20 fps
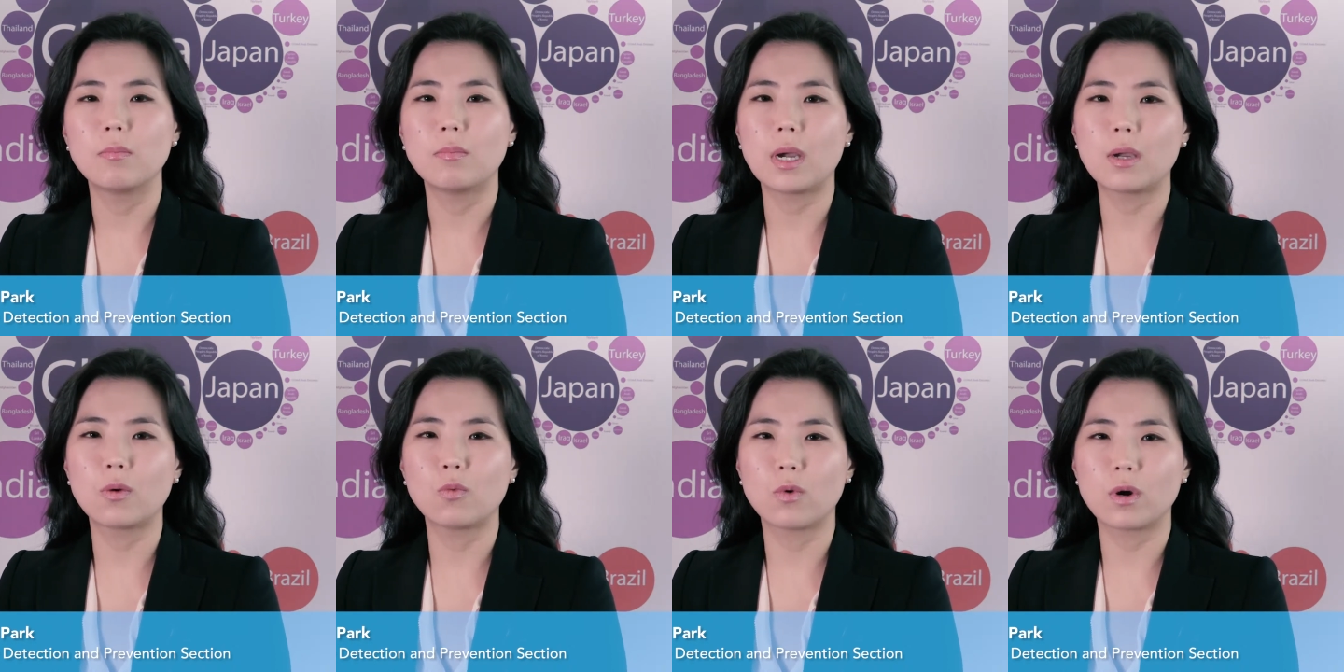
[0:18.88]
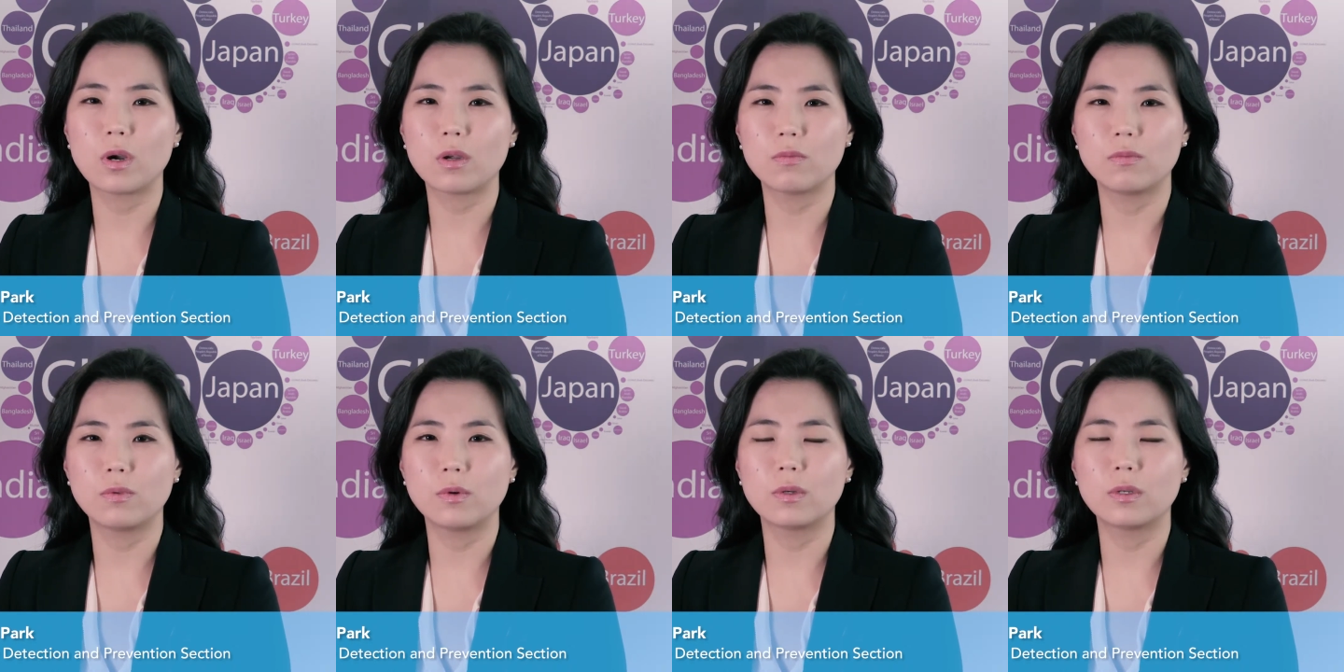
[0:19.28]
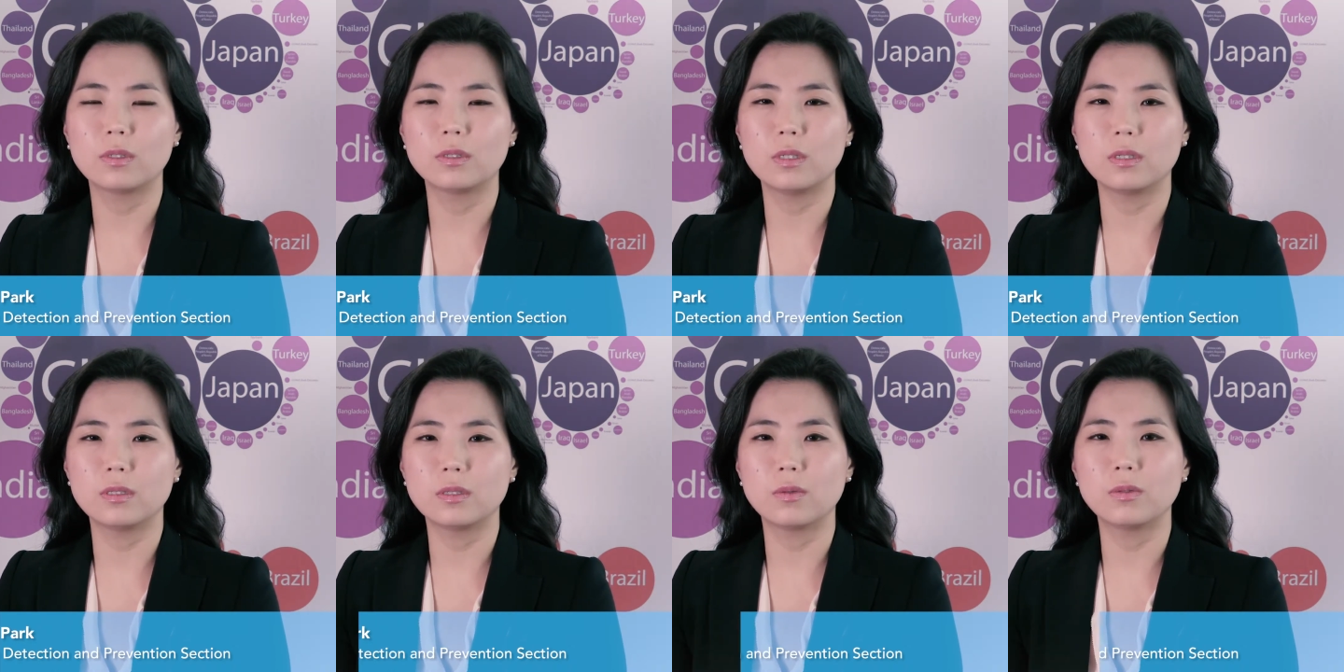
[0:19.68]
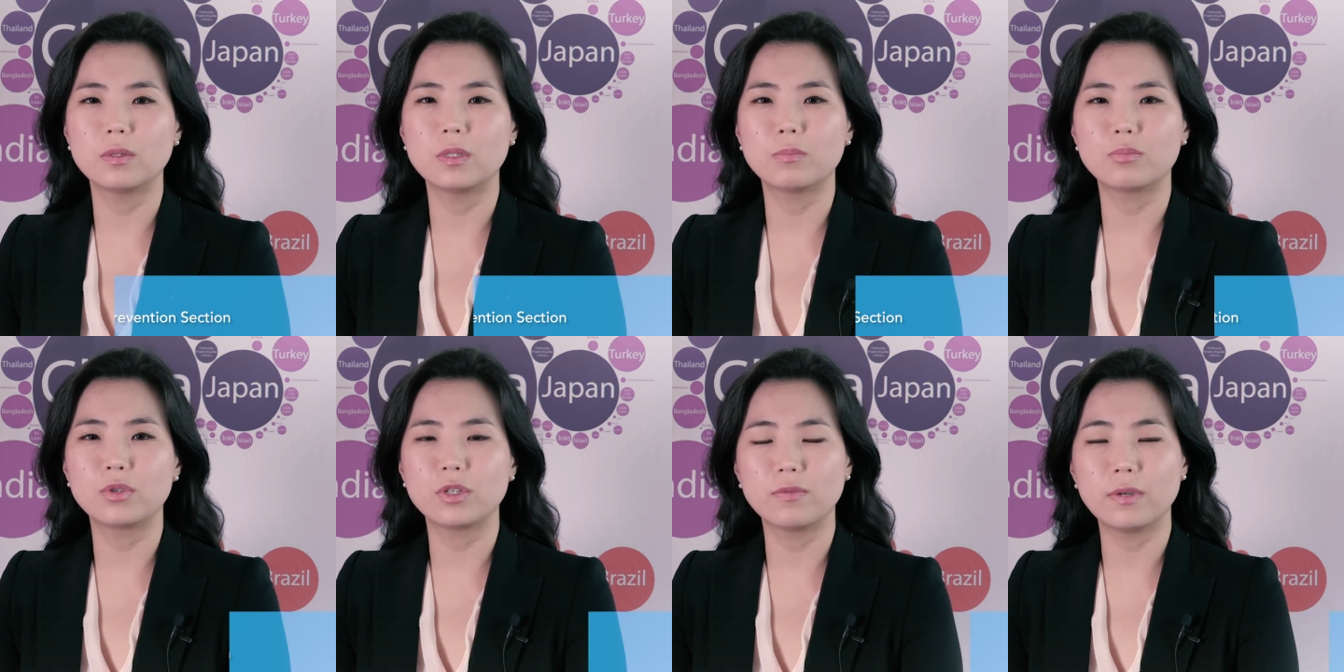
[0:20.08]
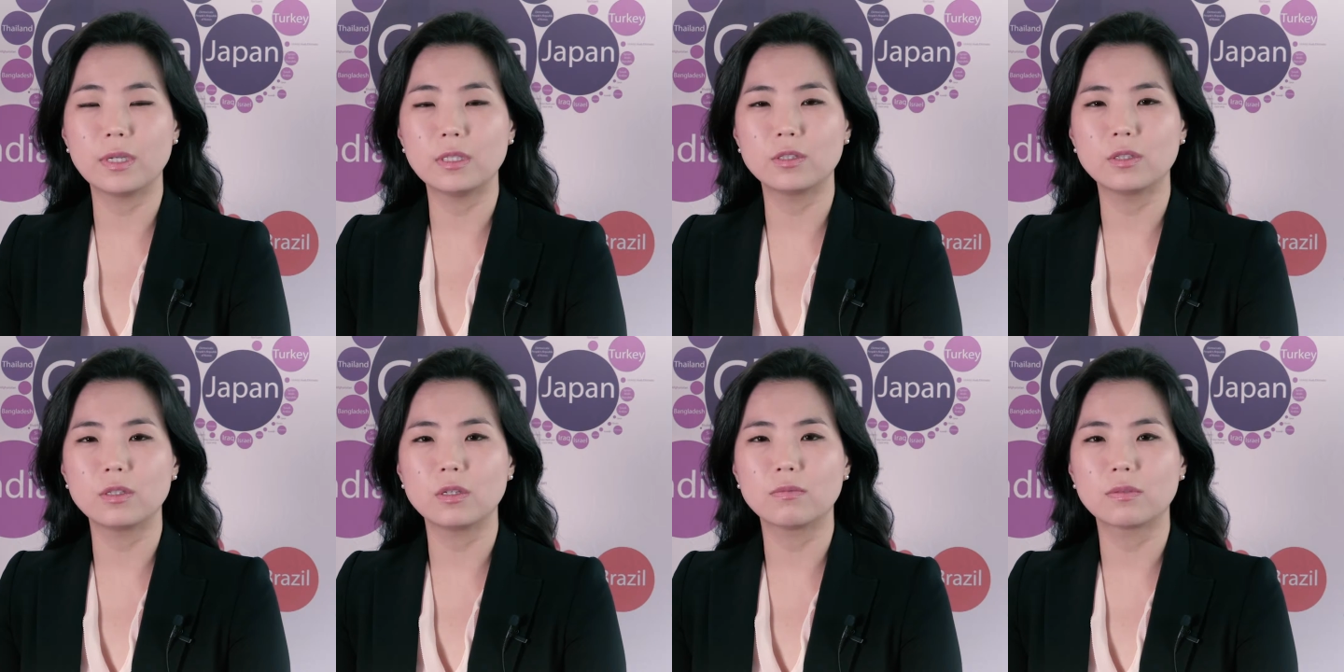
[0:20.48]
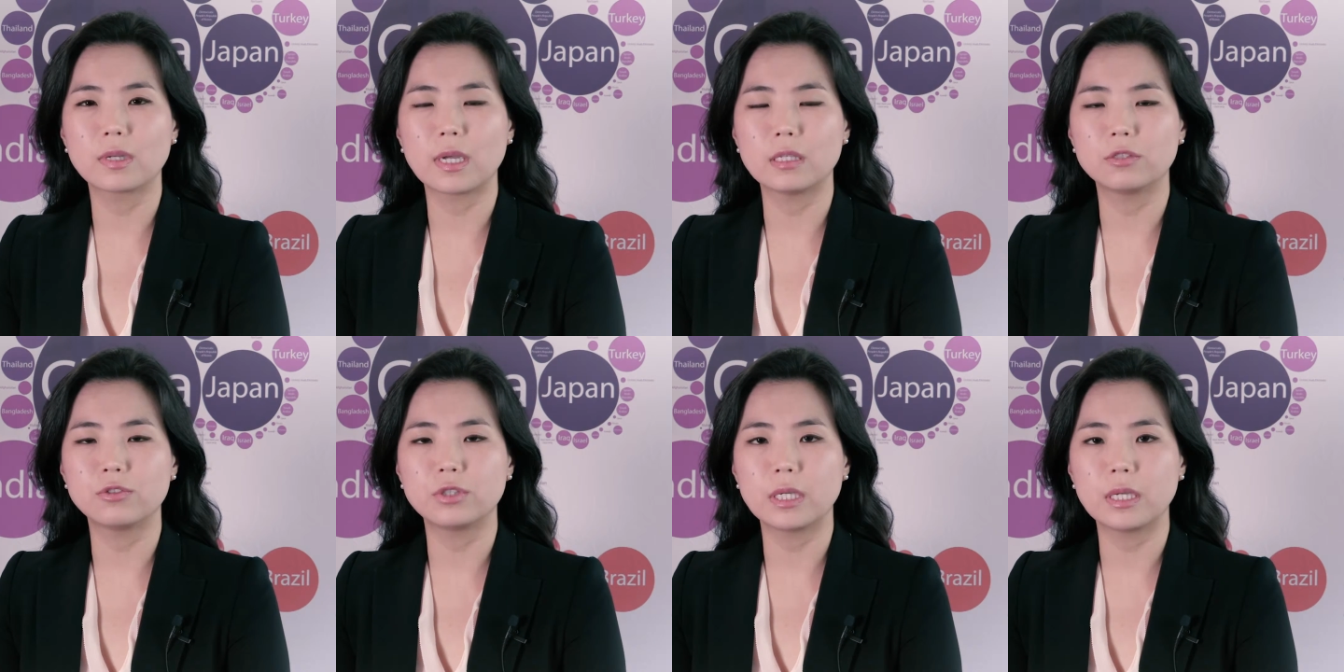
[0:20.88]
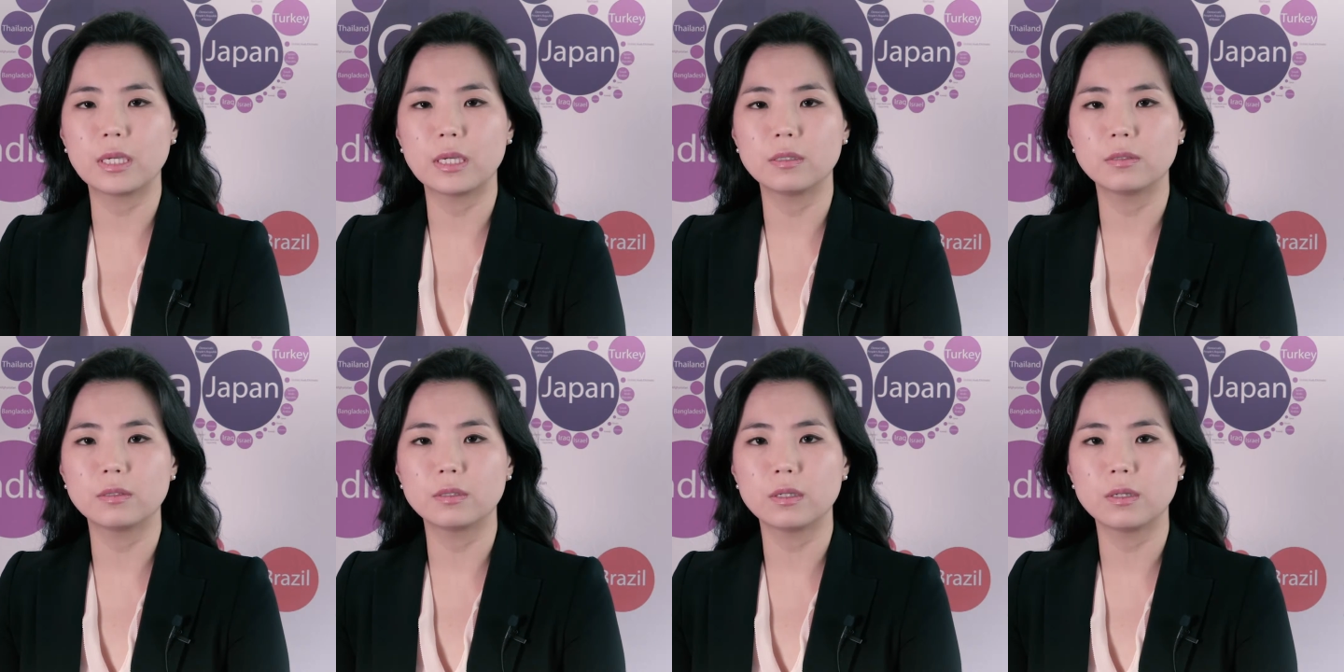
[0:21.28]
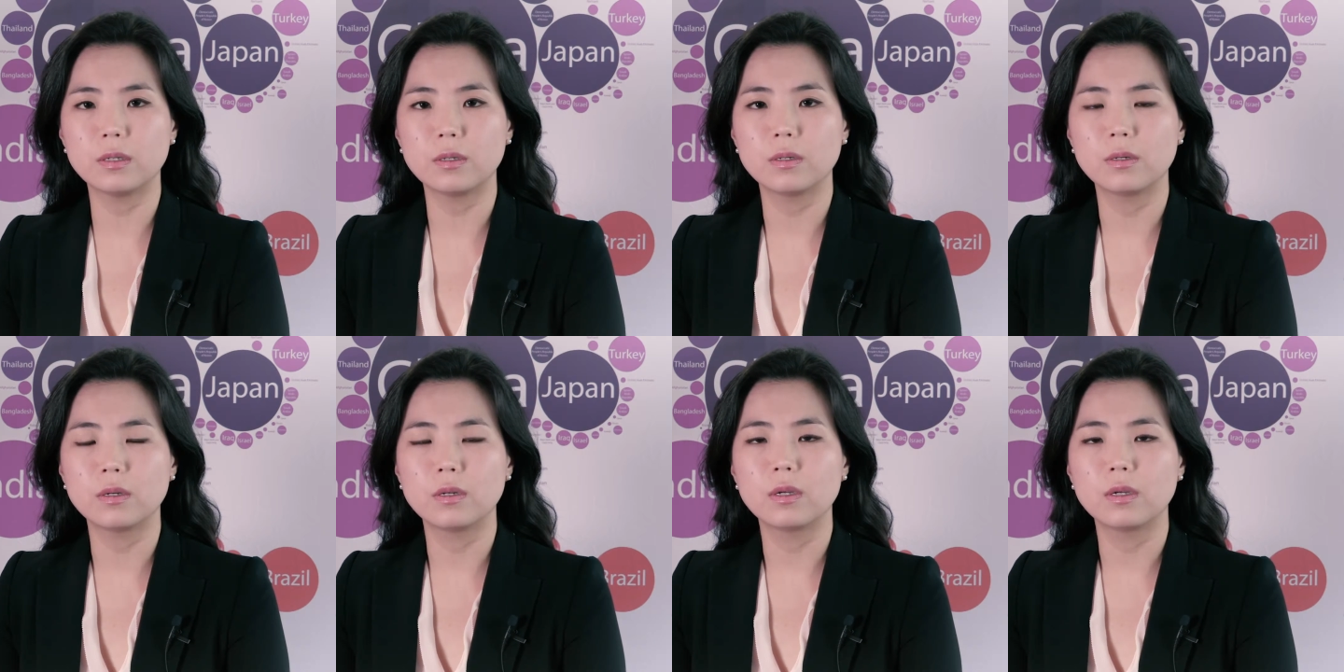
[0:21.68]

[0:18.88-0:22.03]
My work focuses on the prevention of gastric cancer,